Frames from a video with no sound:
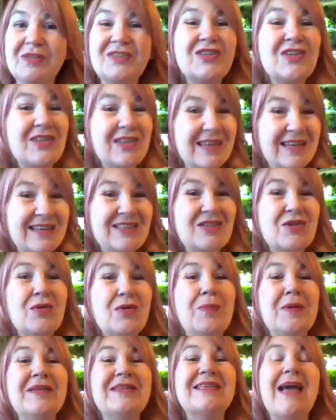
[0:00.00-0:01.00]
but suddenly
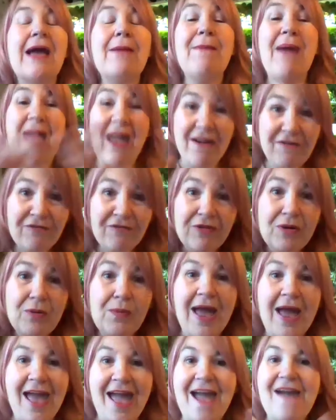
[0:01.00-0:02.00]
scorpions came
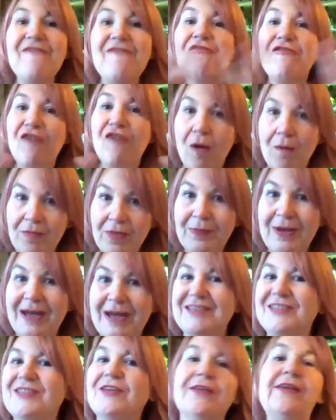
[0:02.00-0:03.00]
everywhere from the
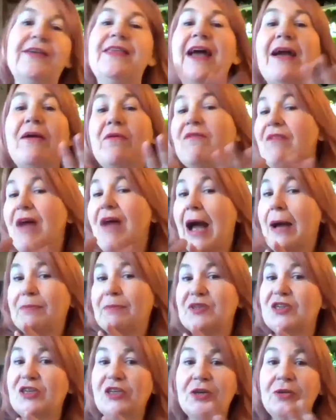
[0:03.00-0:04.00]
basil, and they were
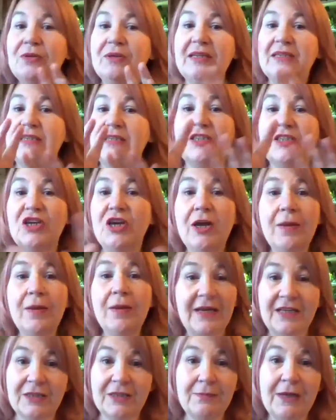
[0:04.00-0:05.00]
absolutely
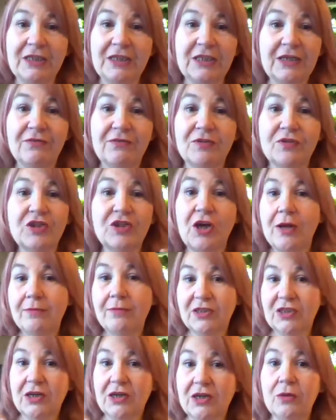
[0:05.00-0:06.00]
determined in medieval
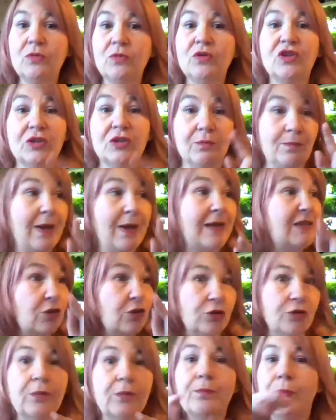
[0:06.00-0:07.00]
times that it was the
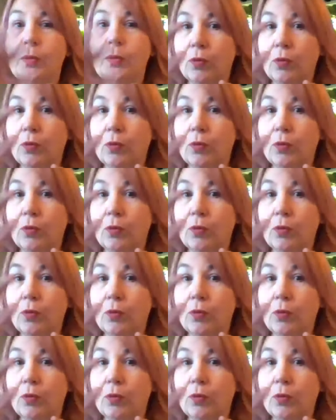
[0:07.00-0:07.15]
basil that